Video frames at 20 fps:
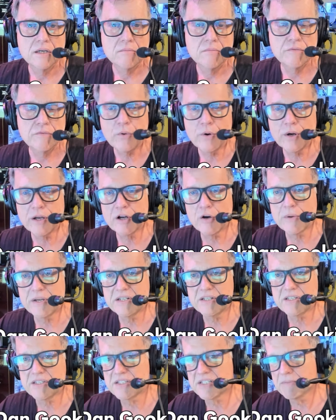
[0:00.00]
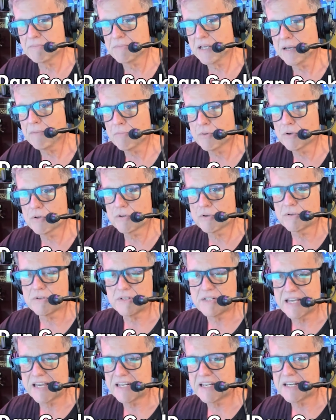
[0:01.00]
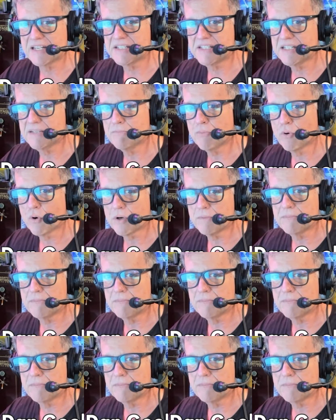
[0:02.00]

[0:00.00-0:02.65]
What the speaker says: Before I go into the September NIC board